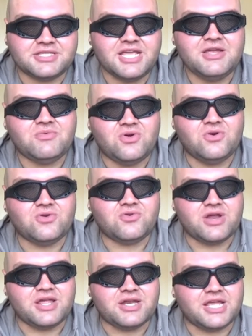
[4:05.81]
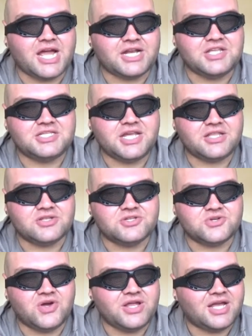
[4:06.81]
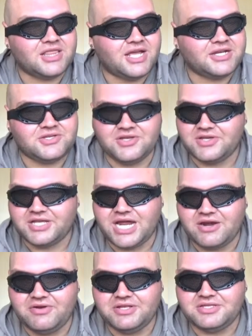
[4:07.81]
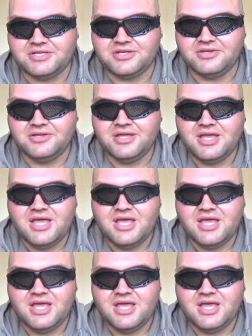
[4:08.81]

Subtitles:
They were all great in it. Anya Taylor Joy, I liked her character.